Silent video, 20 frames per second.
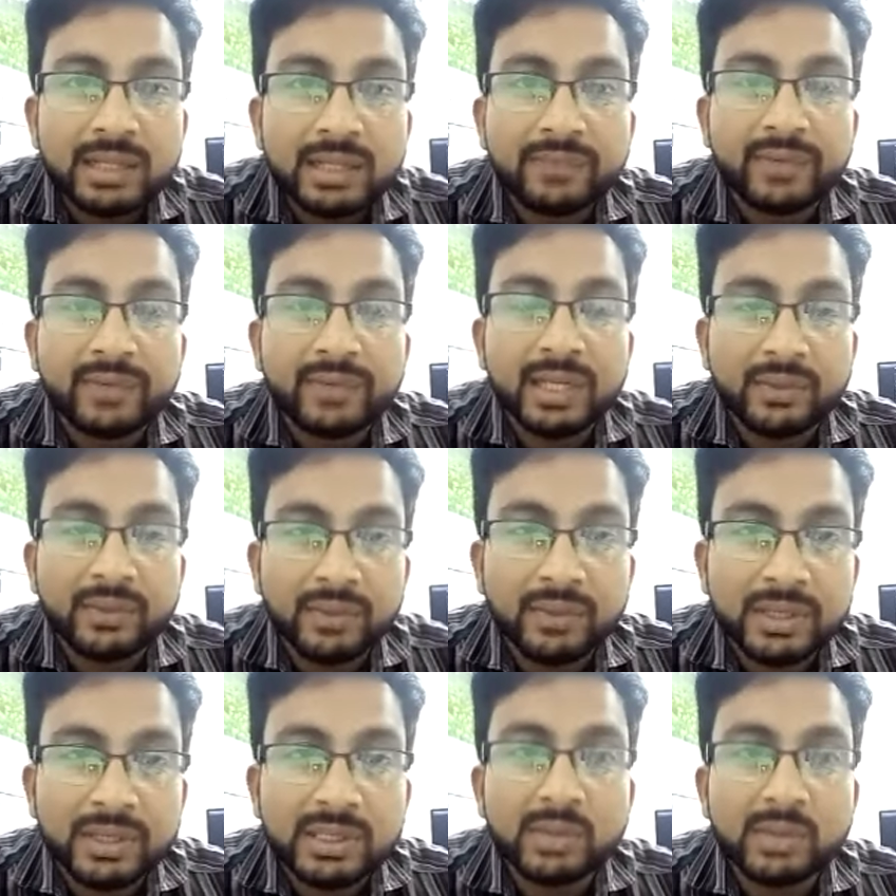
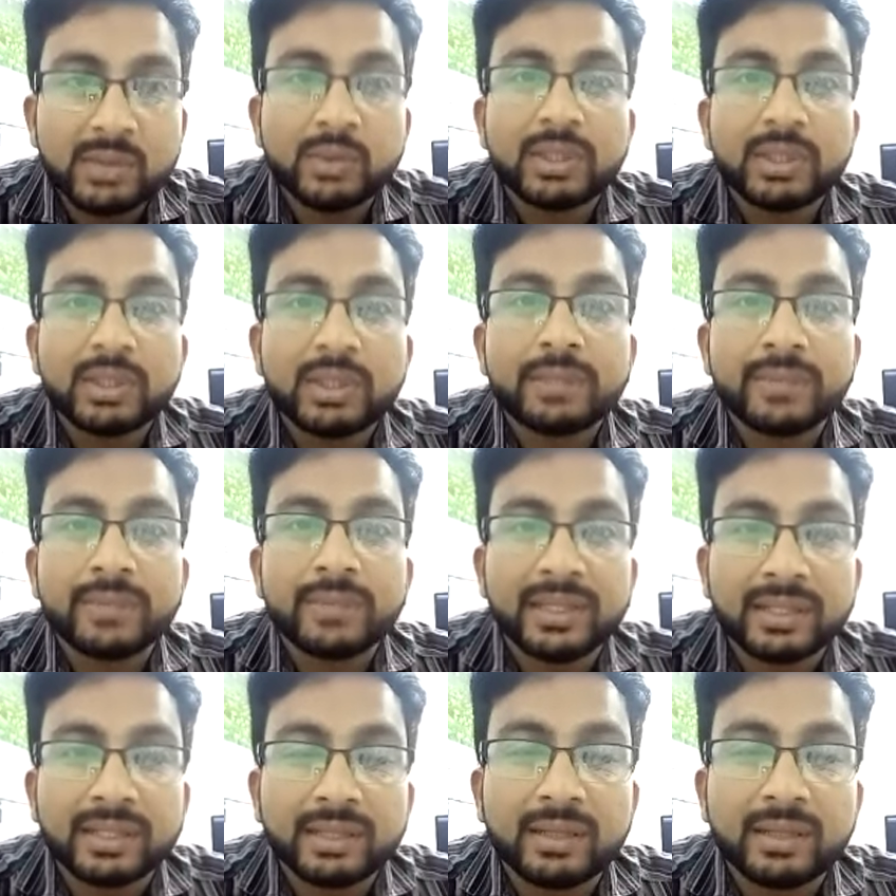frequency or the
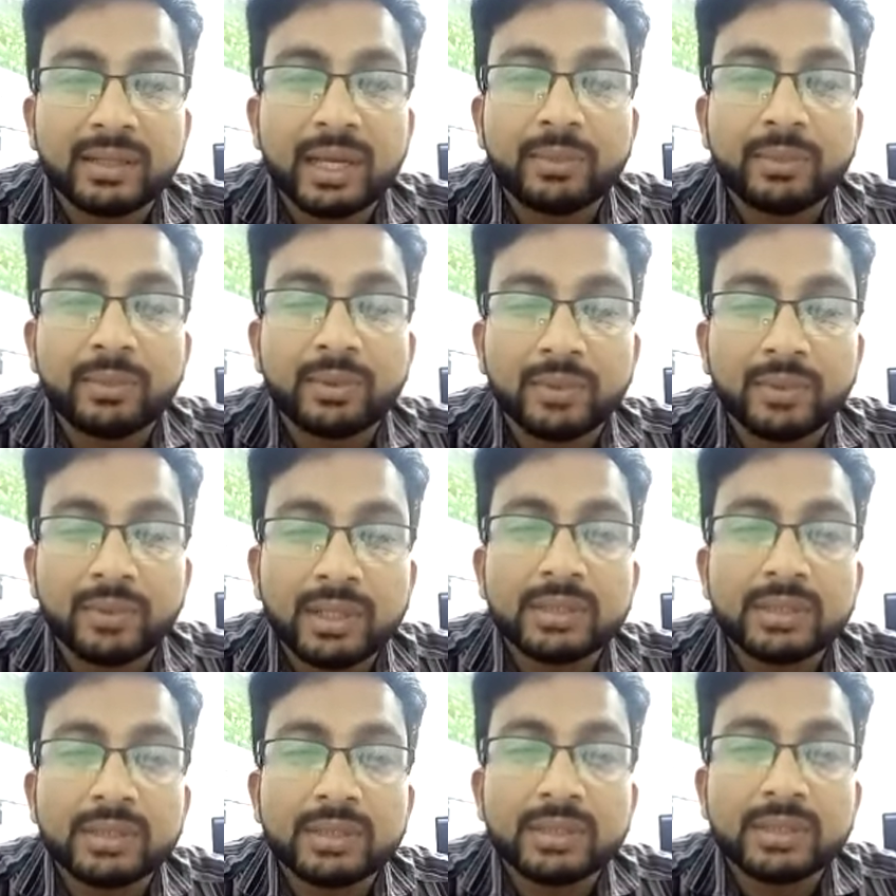method I'm
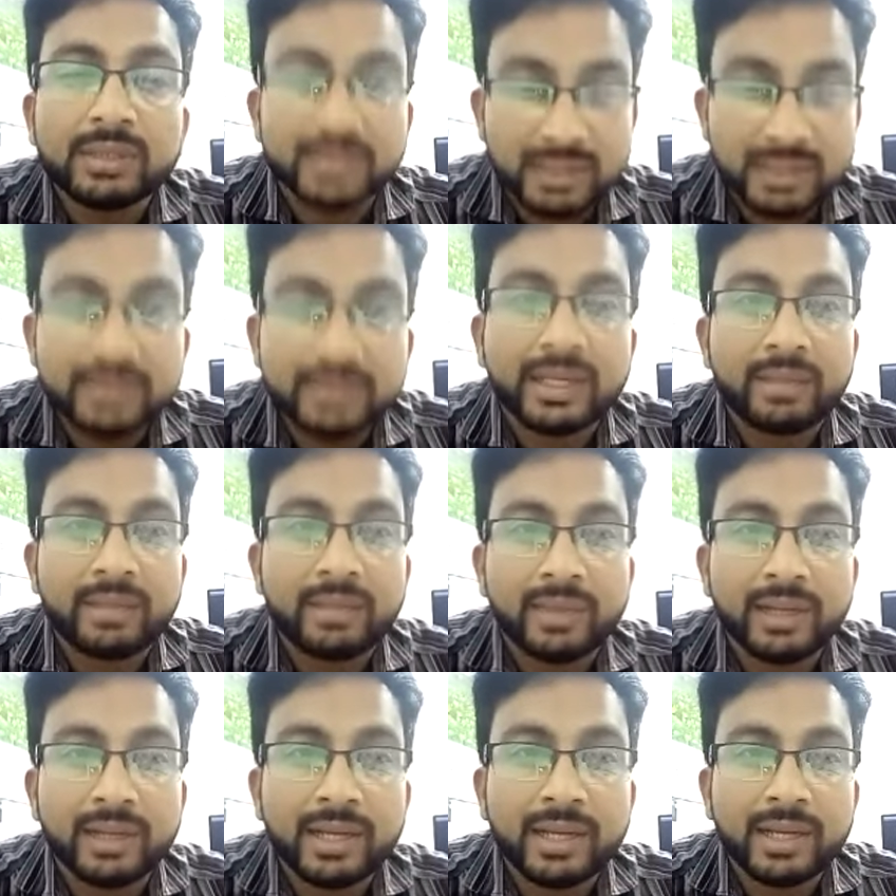doing, just tell me,
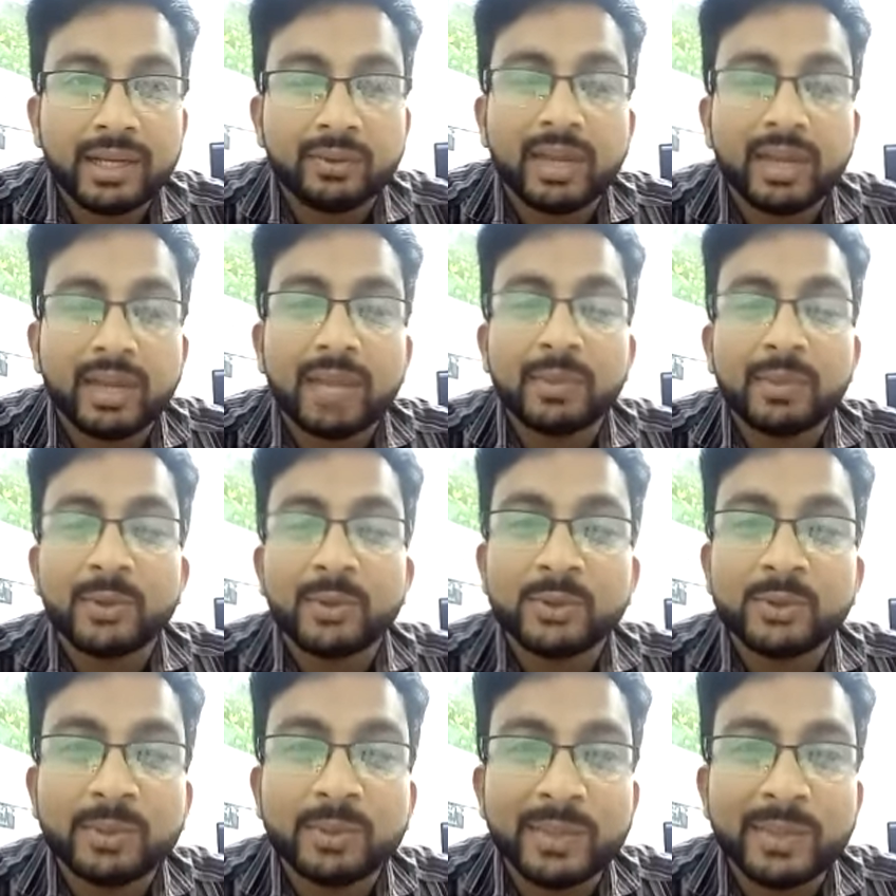right? So I'm
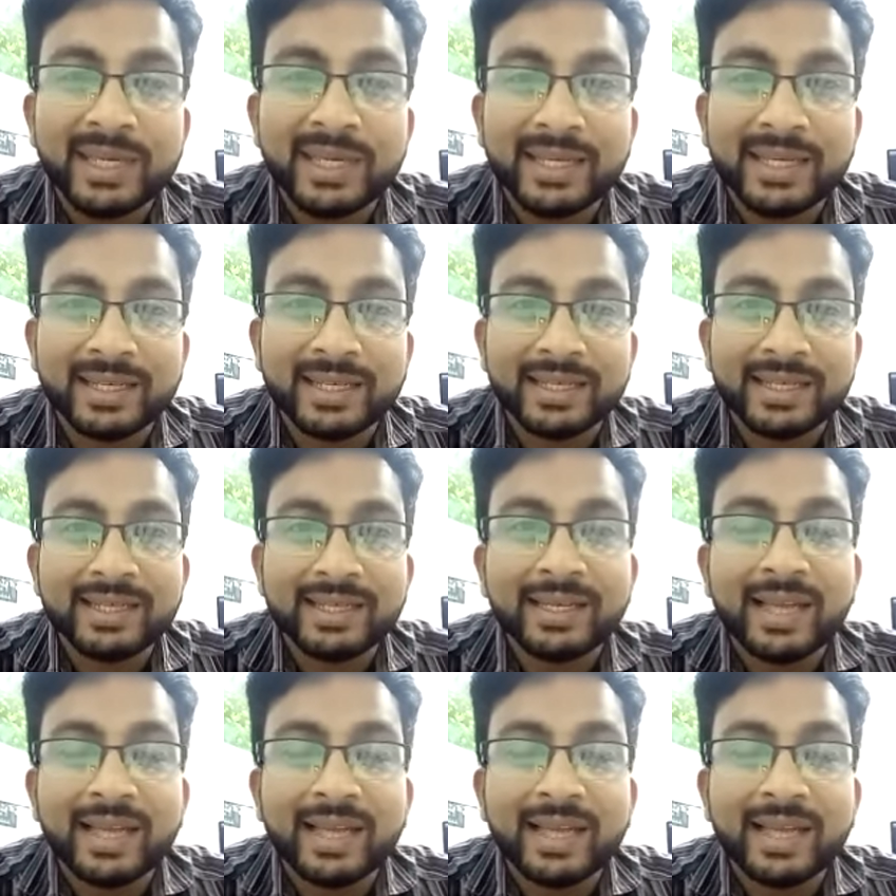also a beginner.